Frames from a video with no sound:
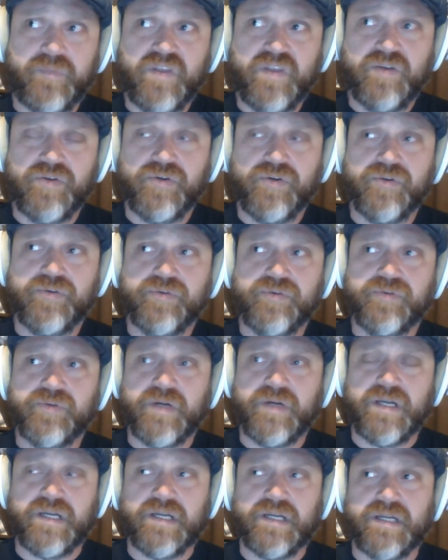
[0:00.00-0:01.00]
who
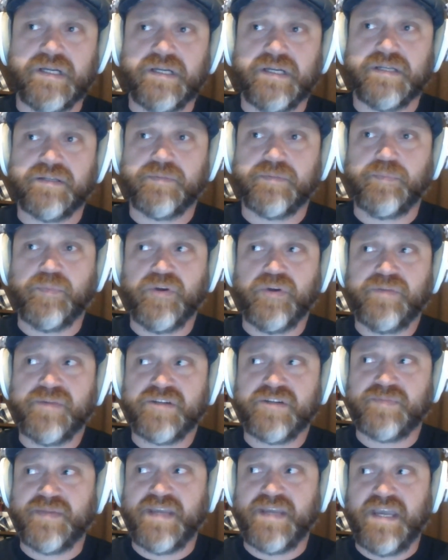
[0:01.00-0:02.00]
uh, pretty
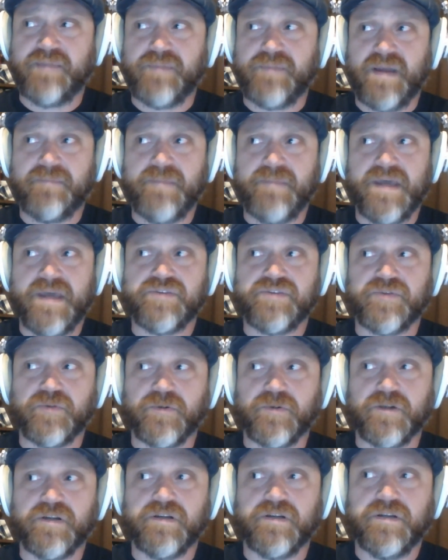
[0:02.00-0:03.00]
much became my
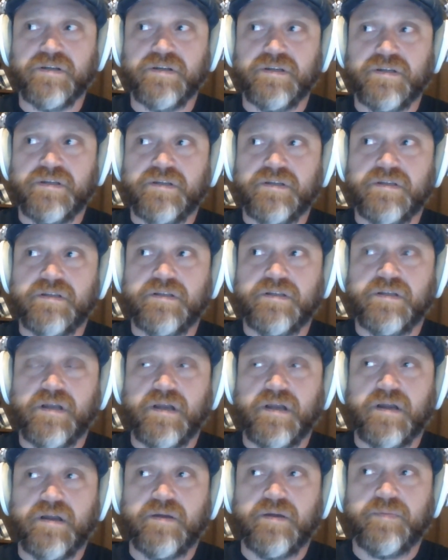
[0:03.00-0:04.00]
mentor.
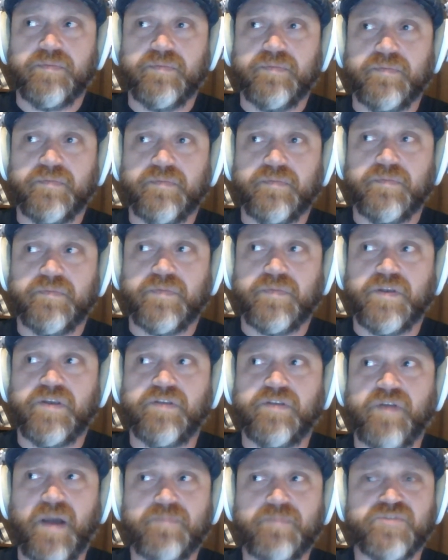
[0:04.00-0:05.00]
Um,
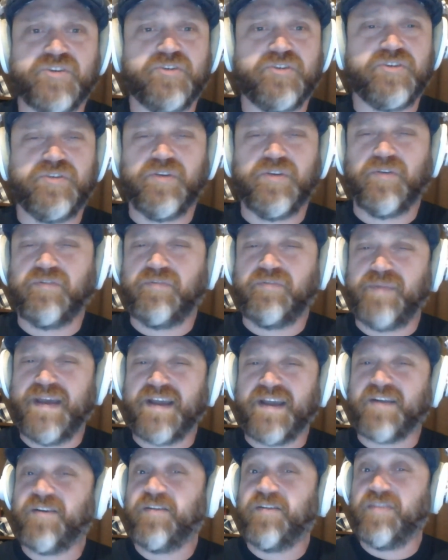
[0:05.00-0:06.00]
you, I'm sure you know of a
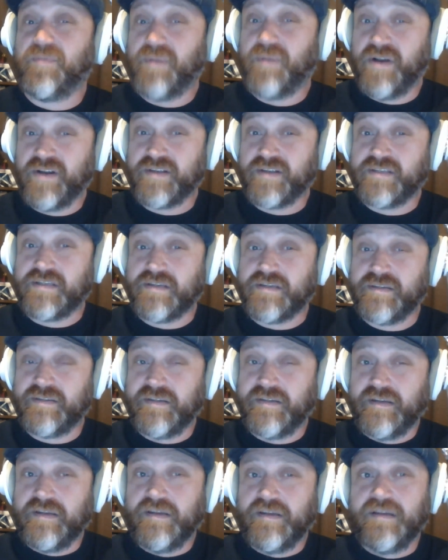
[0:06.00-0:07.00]
band called the Muggs.
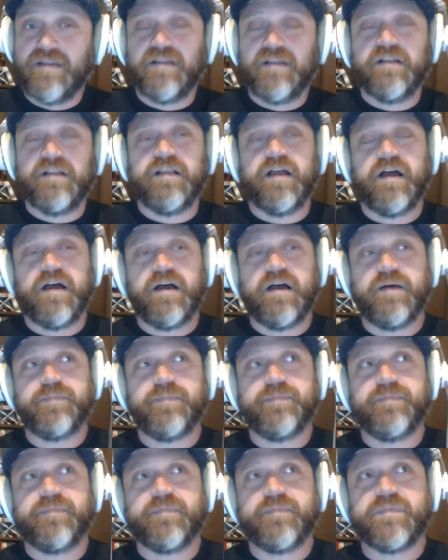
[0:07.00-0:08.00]

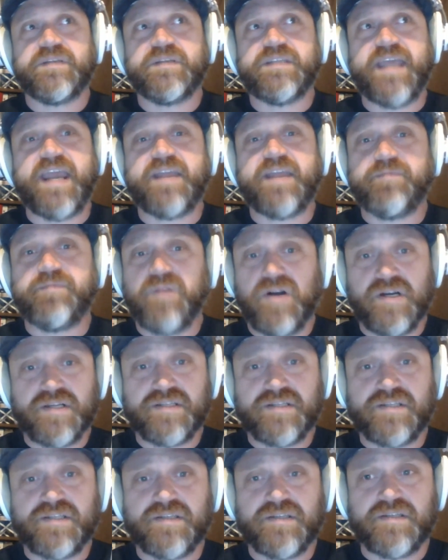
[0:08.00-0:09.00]
Um, Danny
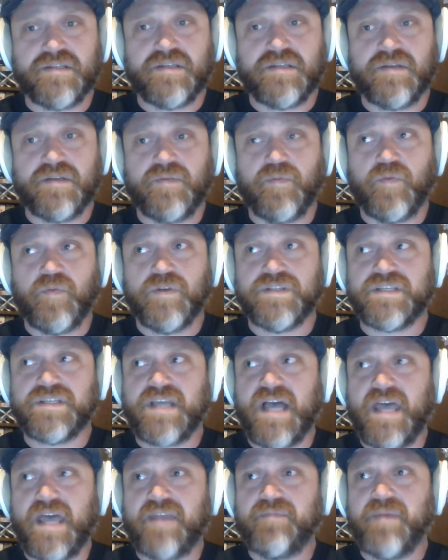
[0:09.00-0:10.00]
Muggs was
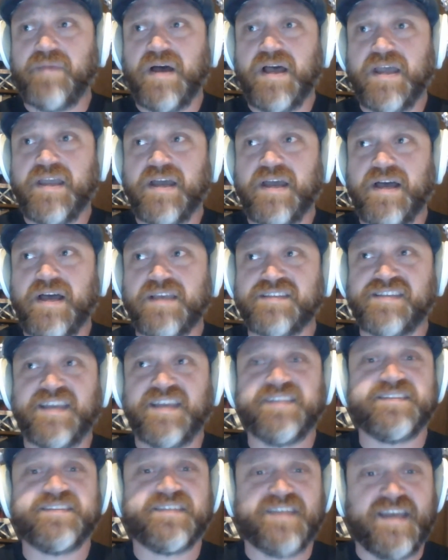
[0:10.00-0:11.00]
kind of my uh,
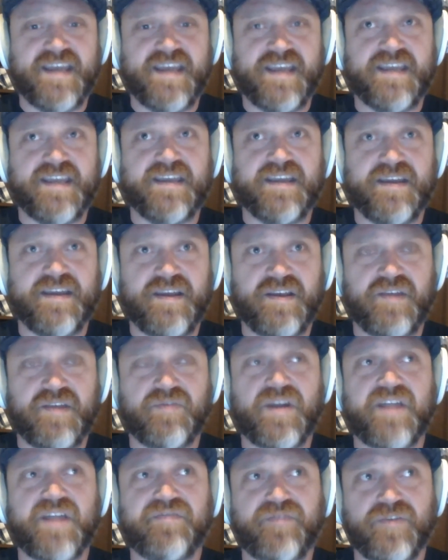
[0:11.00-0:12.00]
sensei
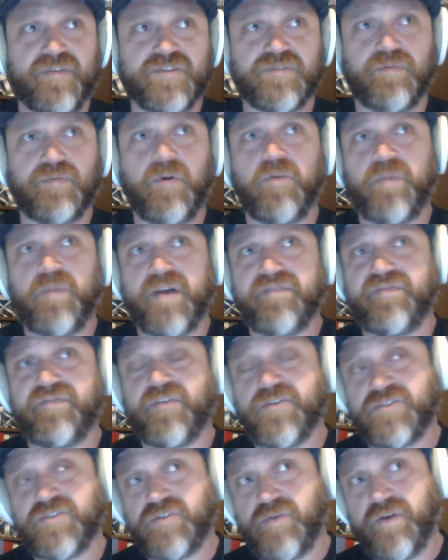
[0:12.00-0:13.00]
when I first wrote my
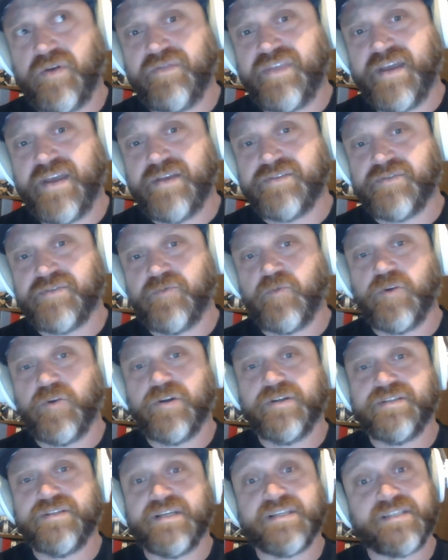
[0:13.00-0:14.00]
first 12,000
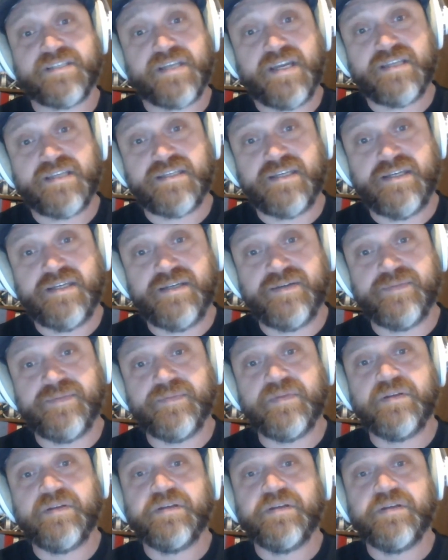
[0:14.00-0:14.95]
words, I sent it to him